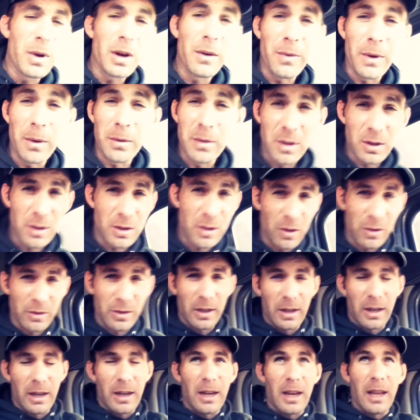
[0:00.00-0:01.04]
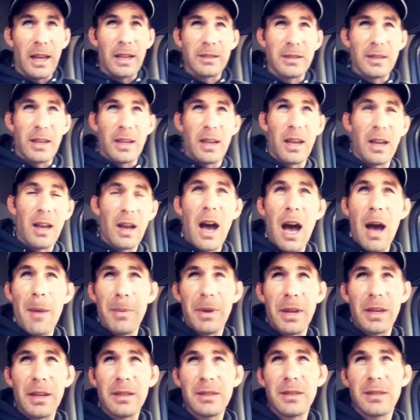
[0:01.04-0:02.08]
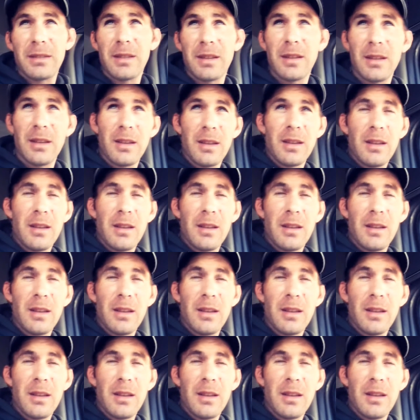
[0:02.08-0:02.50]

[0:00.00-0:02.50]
But if I'm just using it as a hobbyist,